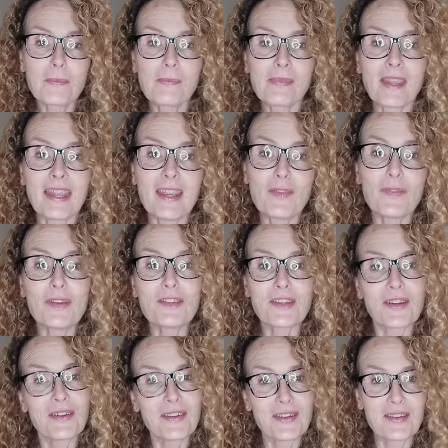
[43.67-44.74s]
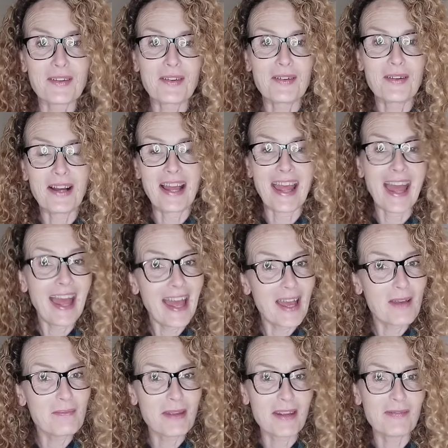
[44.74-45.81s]
If you don't know who I
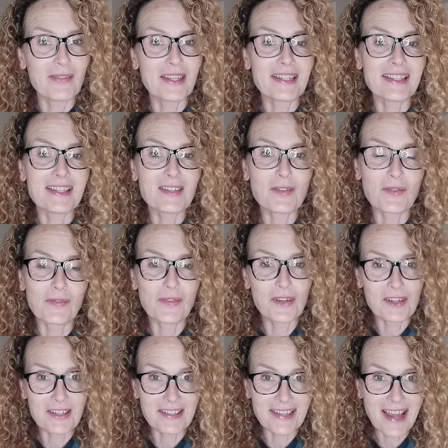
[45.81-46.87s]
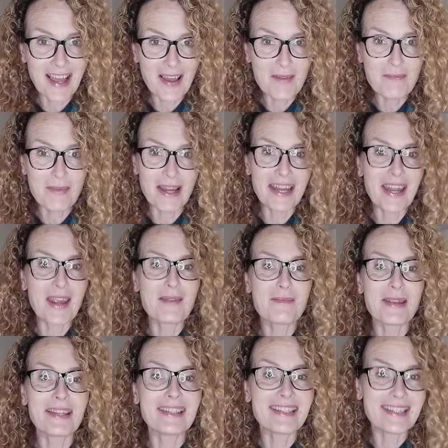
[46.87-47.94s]
am, if this is your first time, my name
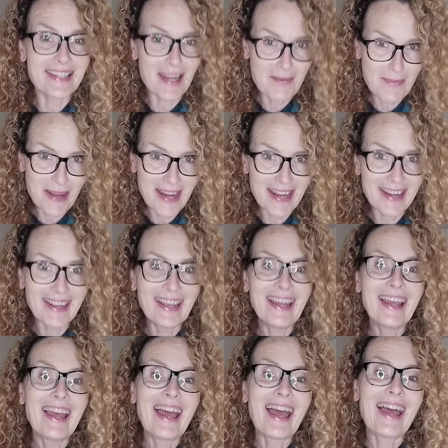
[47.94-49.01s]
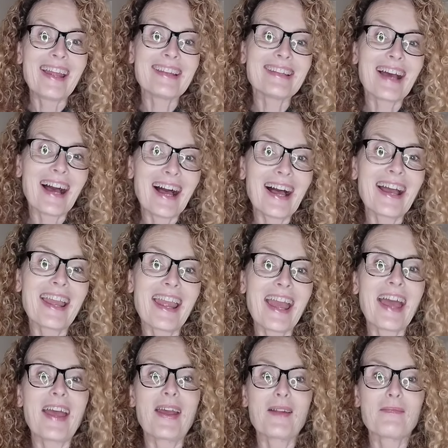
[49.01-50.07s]
is Debbie, and I
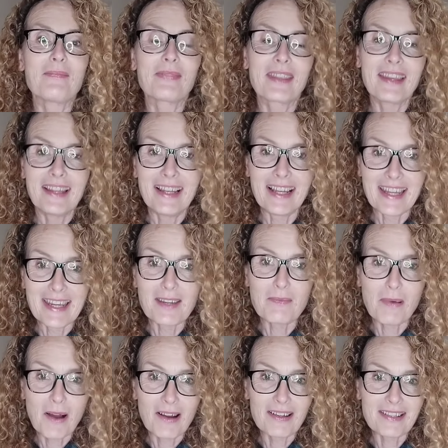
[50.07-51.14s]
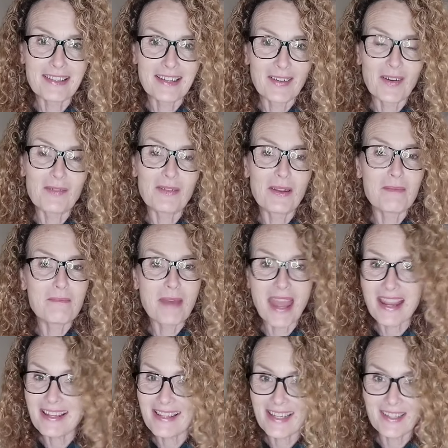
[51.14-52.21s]
am lead pastor of an
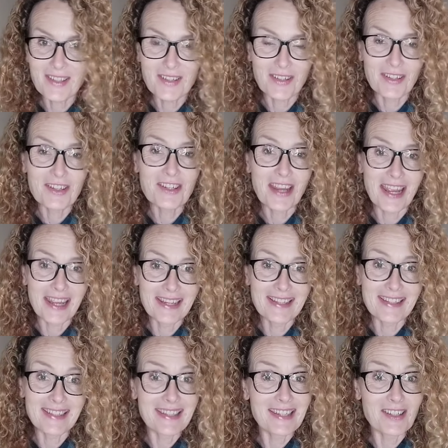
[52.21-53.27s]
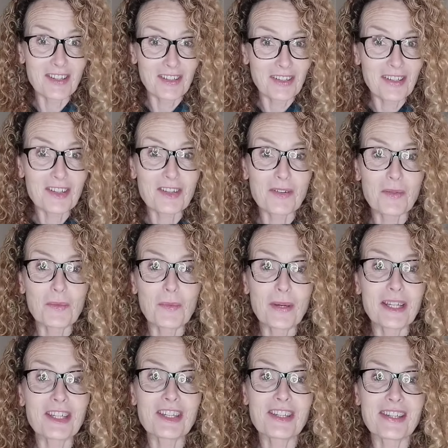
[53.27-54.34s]
amazing church, A City Church,
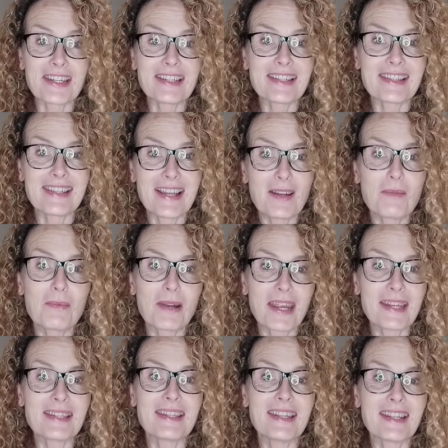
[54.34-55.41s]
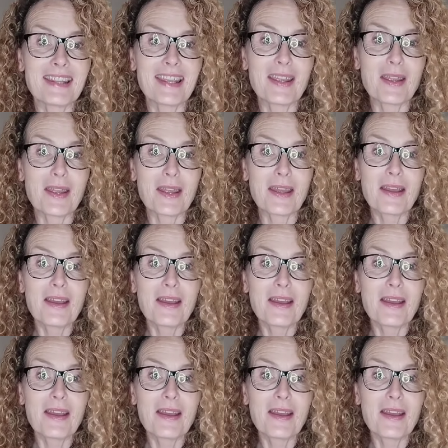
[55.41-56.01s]
which is celebrating their